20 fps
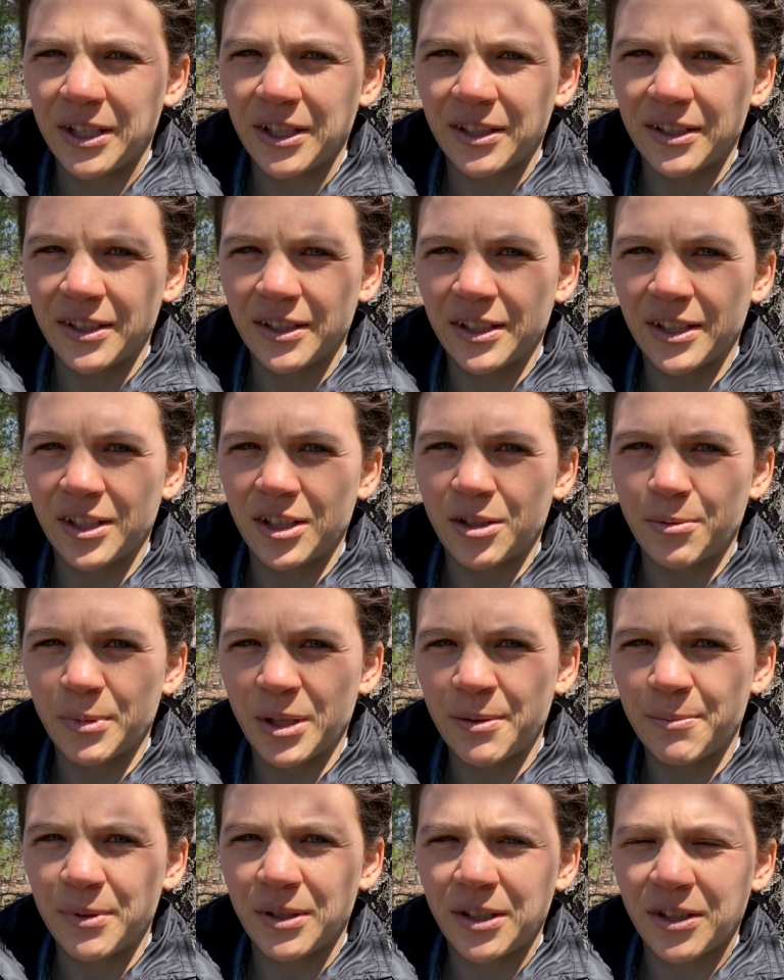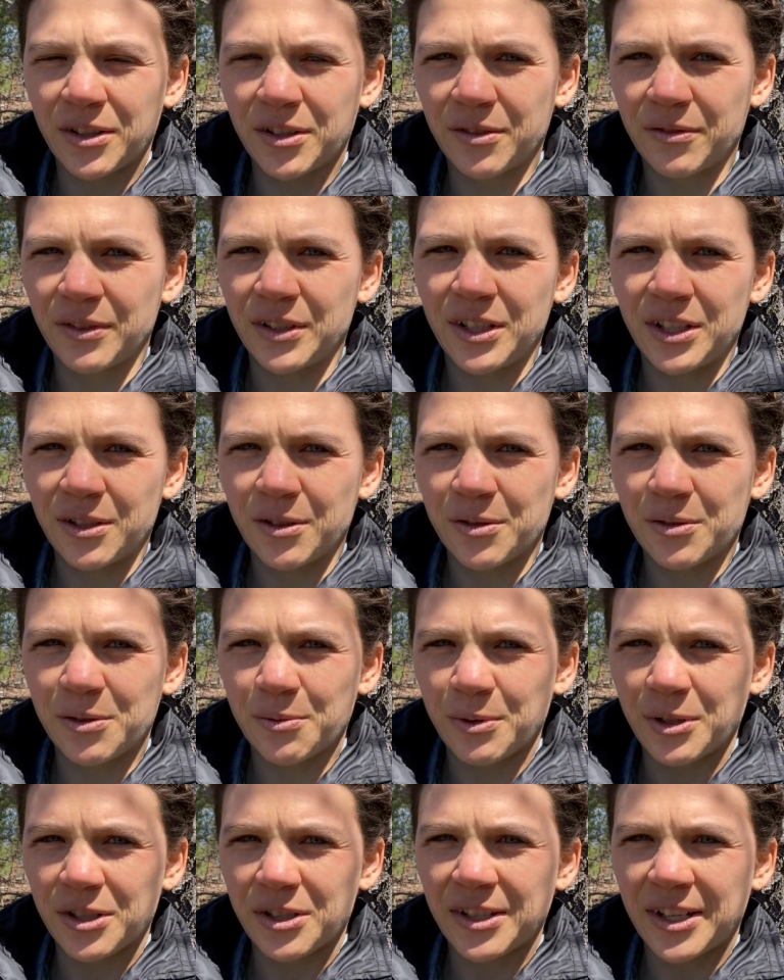and there might be other videos
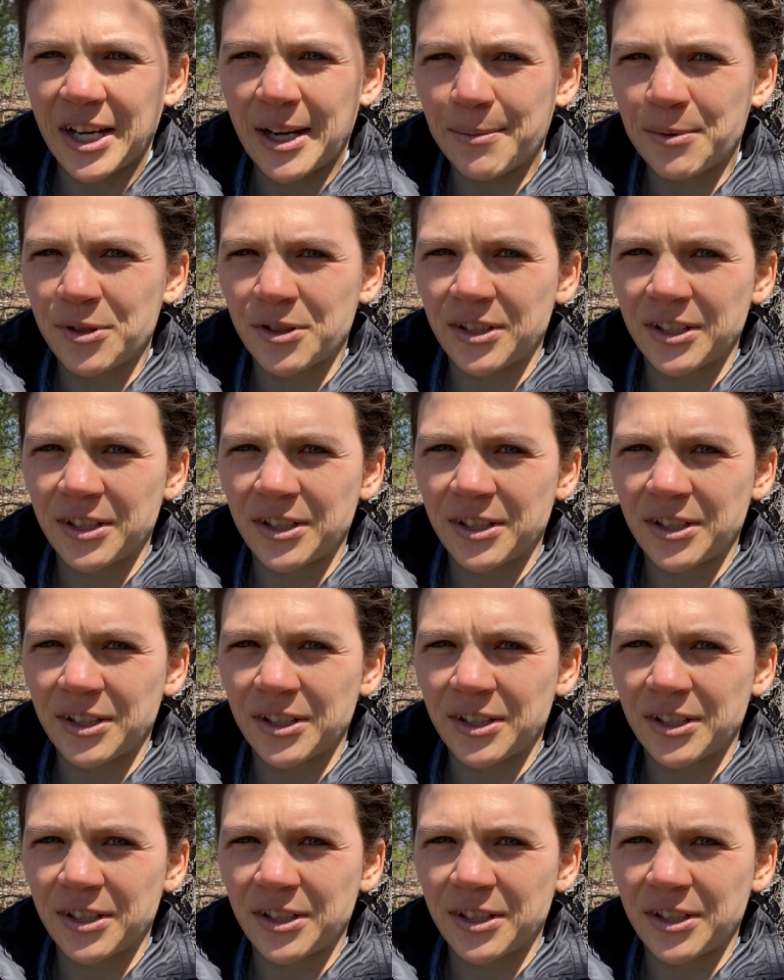where it's captured,